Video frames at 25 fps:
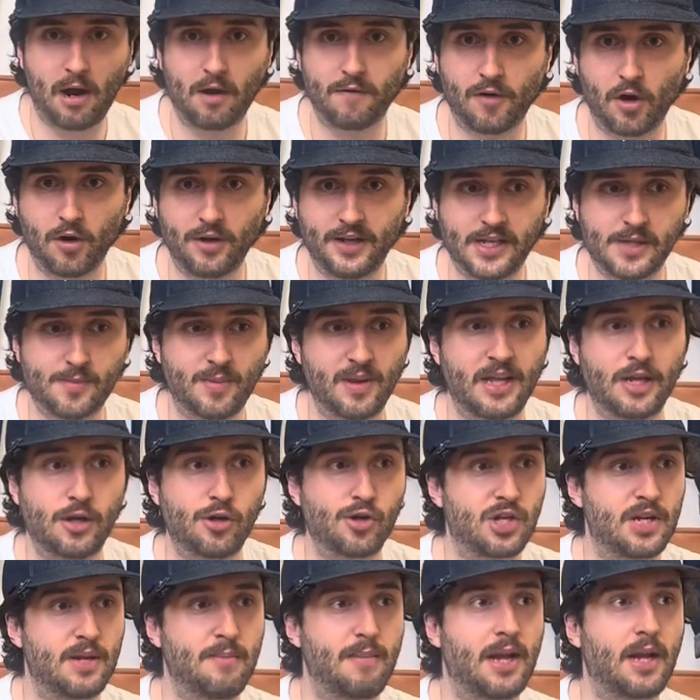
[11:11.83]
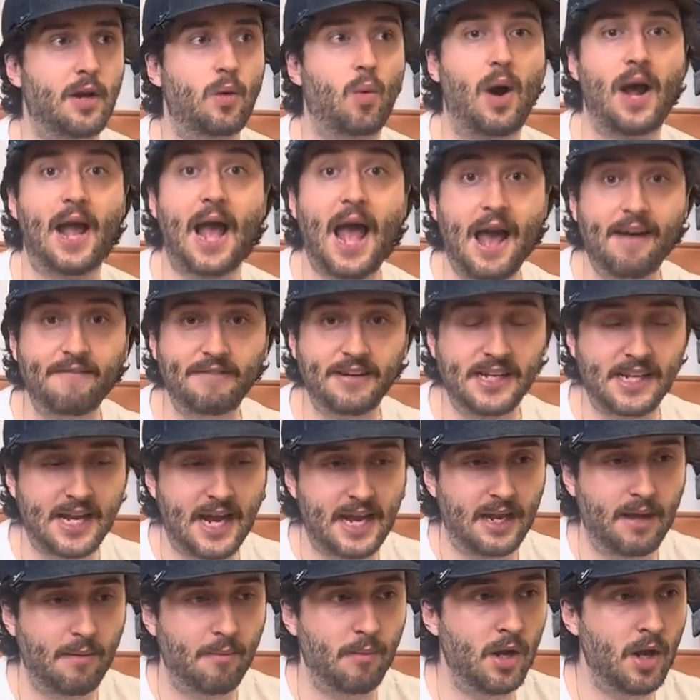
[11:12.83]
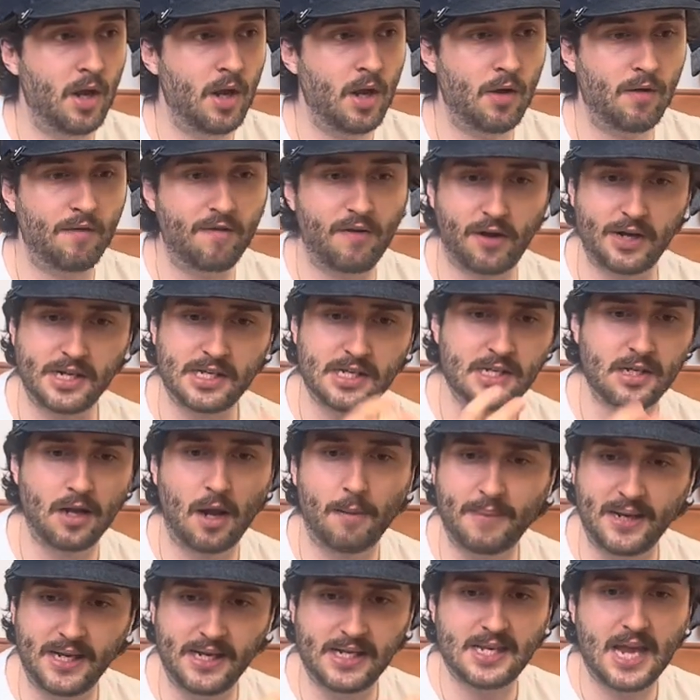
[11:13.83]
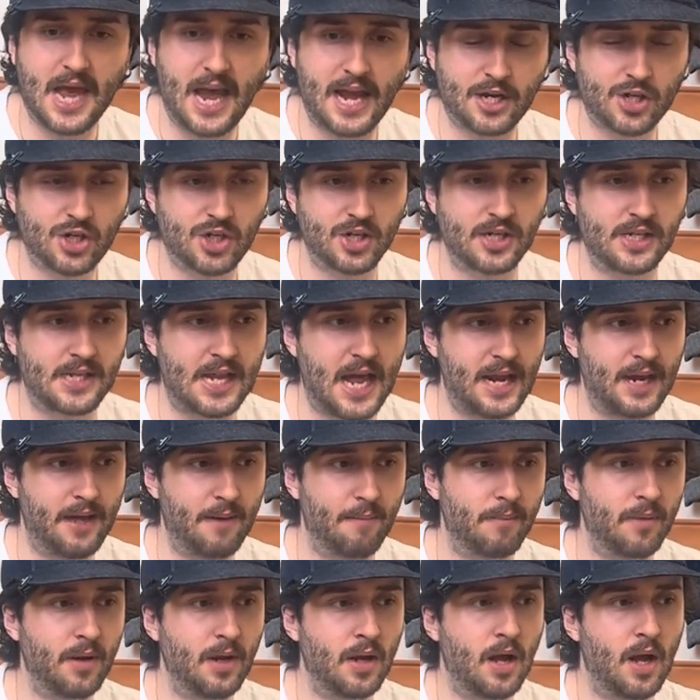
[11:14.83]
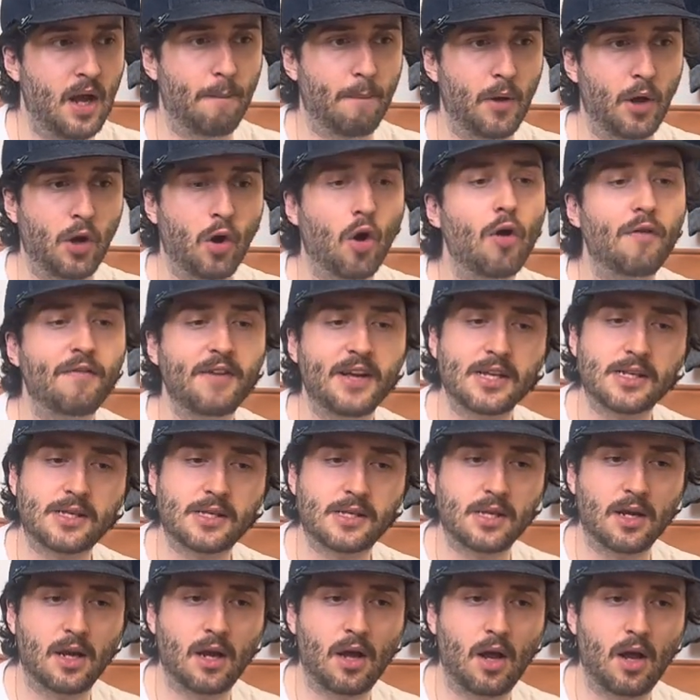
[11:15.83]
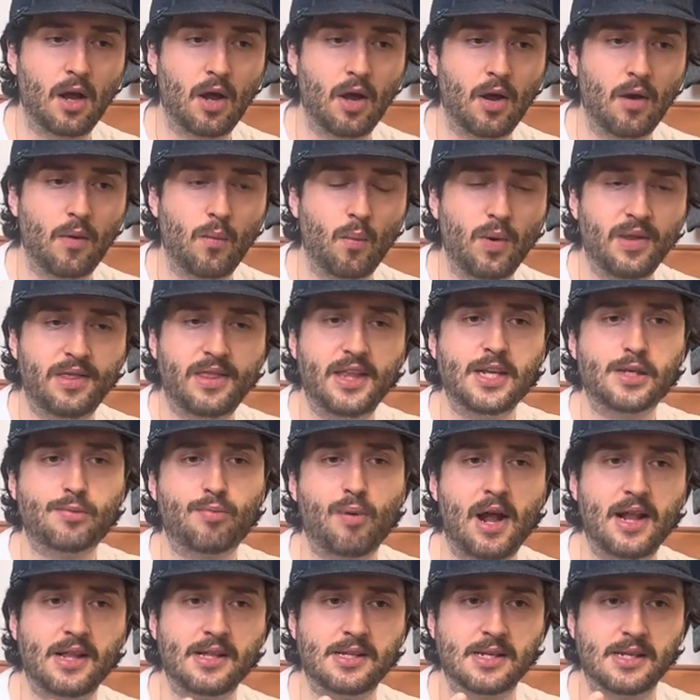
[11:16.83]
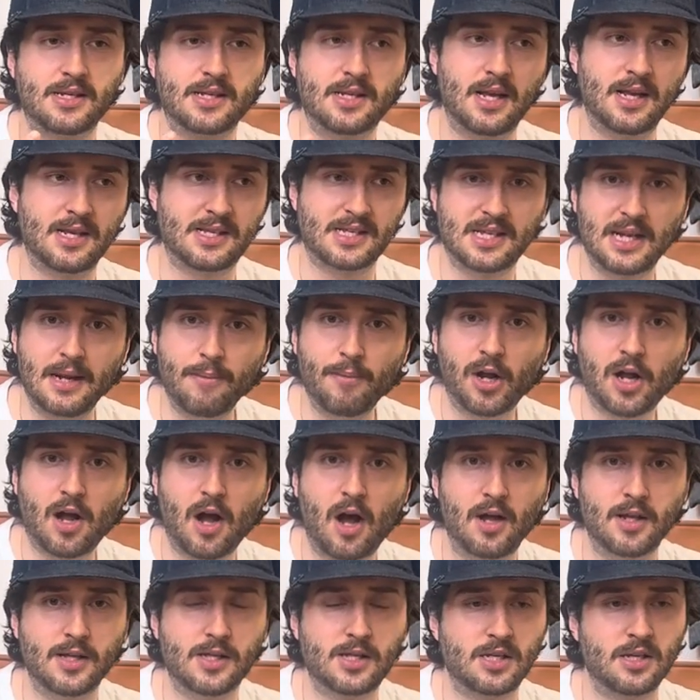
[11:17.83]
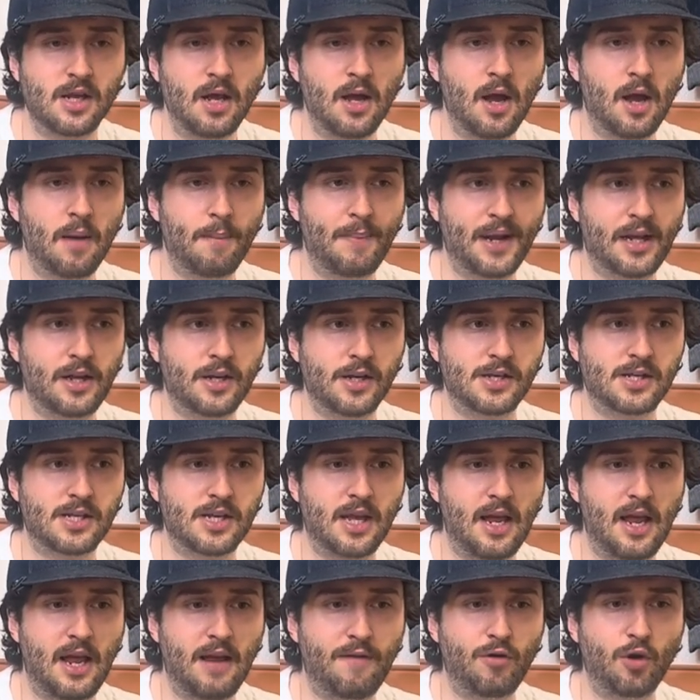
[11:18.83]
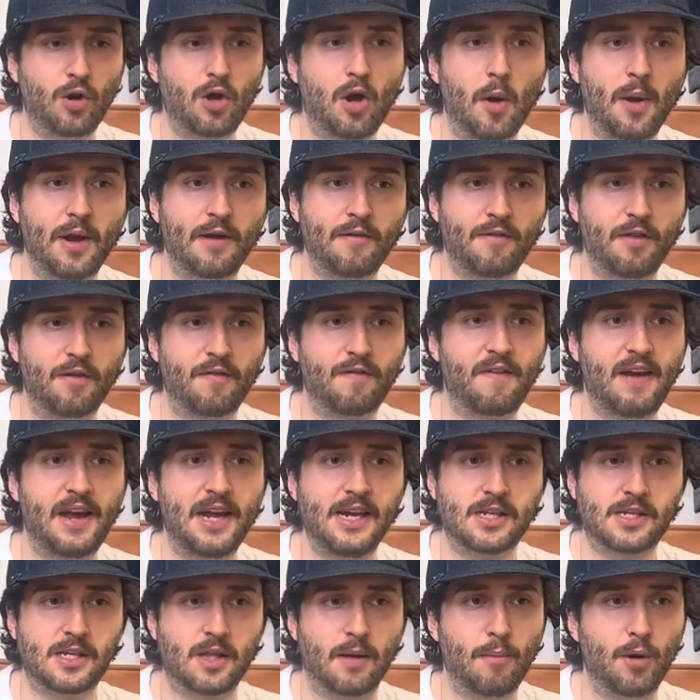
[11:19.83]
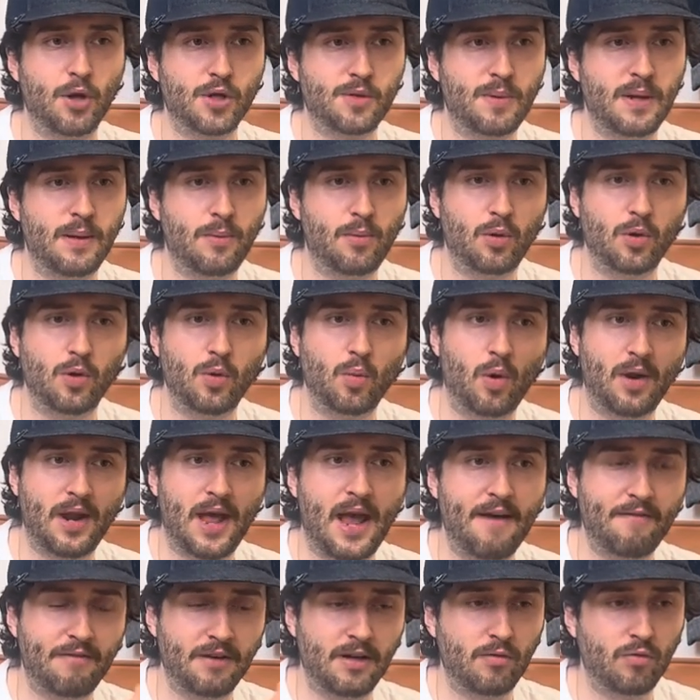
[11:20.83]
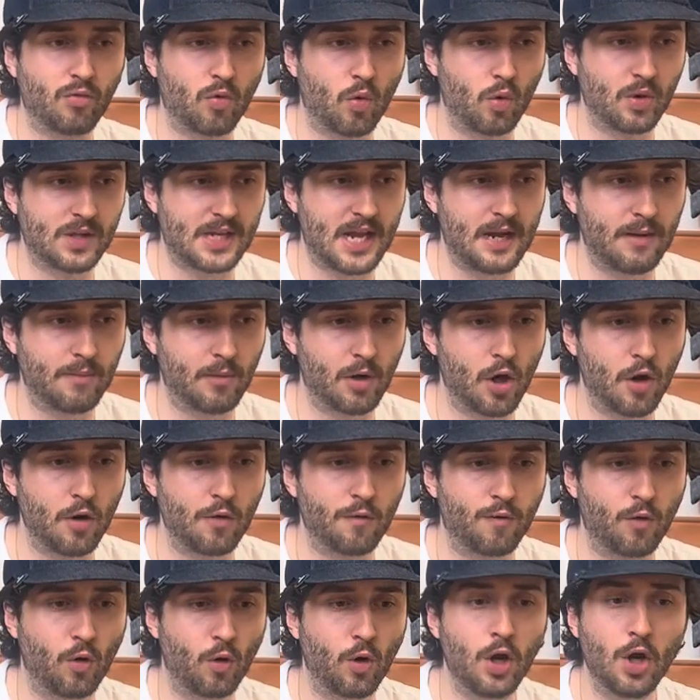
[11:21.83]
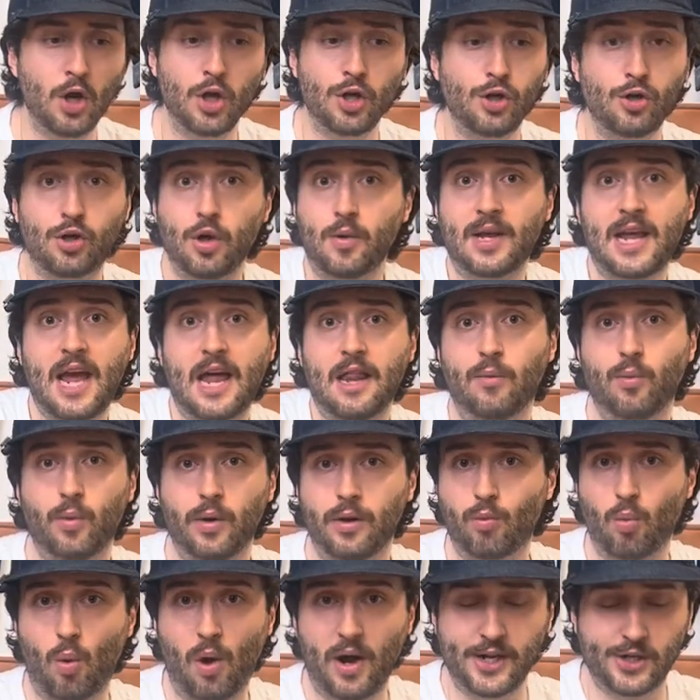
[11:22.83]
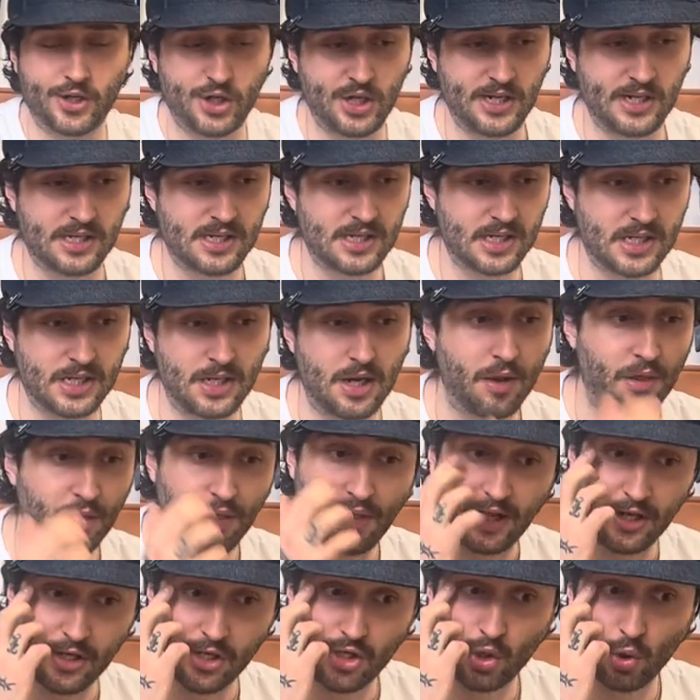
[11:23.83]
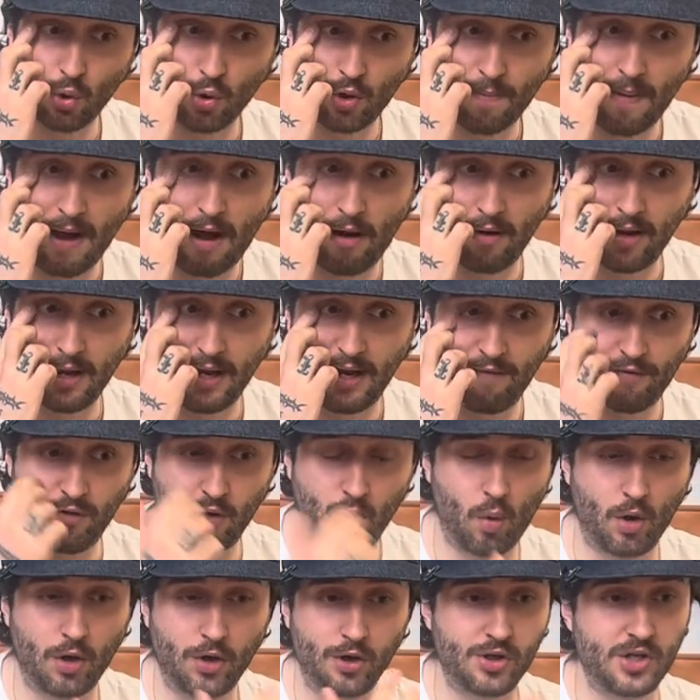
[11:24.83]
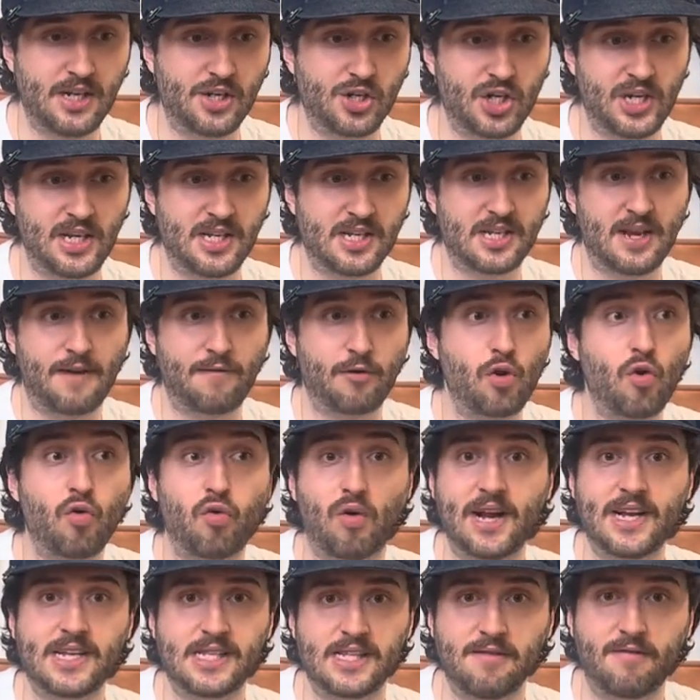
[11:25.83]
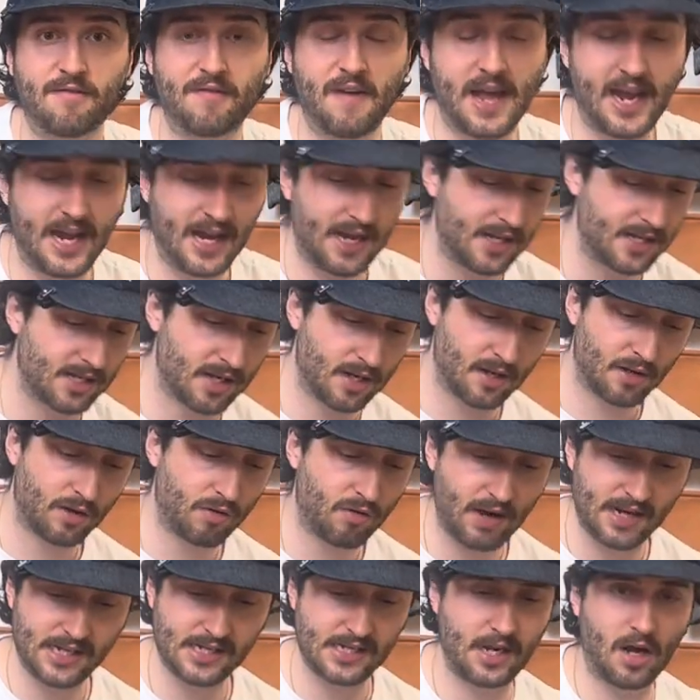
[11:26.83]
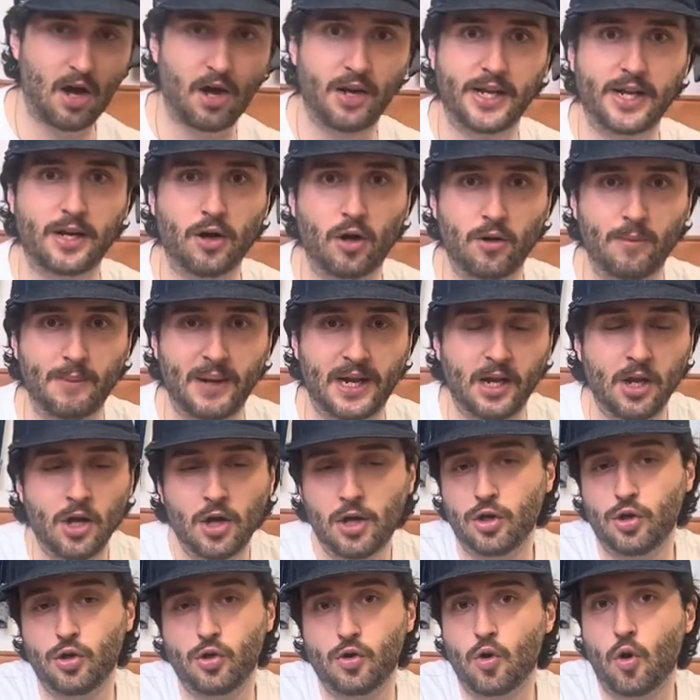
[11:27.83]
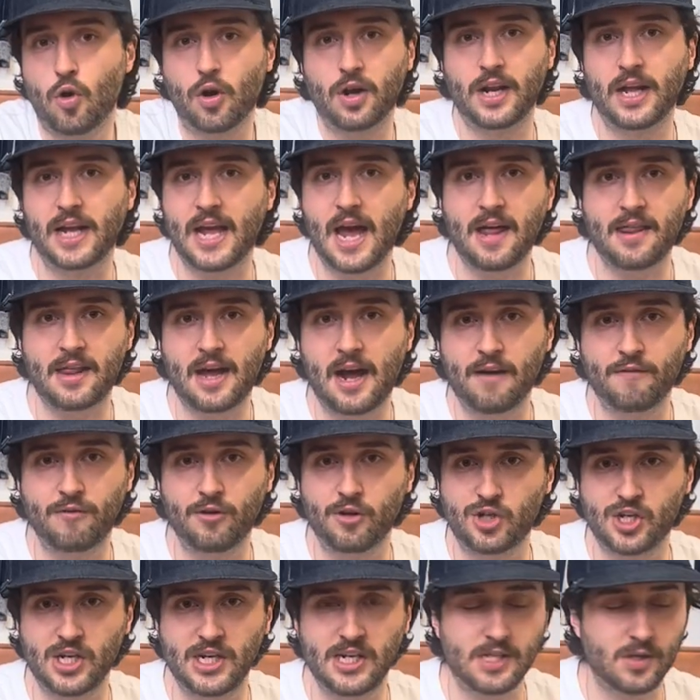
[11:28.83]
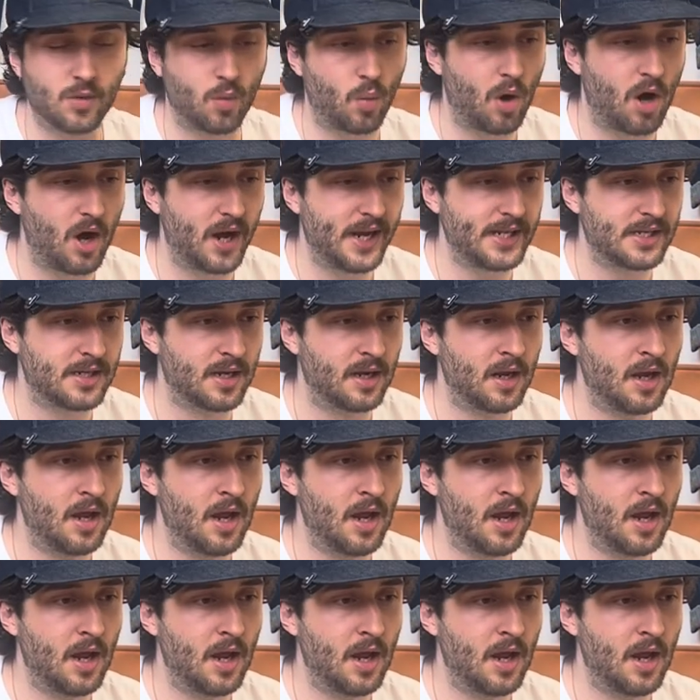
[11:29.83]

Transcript: of Onis, but they usually make quite heavy denim, very slubby textured denim. A lot of it's with these brands are slimmer cuts, because if you're going for the fades that most people who want heavy raw denim go for, you don't get them with wide jeans. There's another thing to talk about. If you want your jeans to have crazy fades and crazy honeycombing, you're not going to get that if your jeans are wide.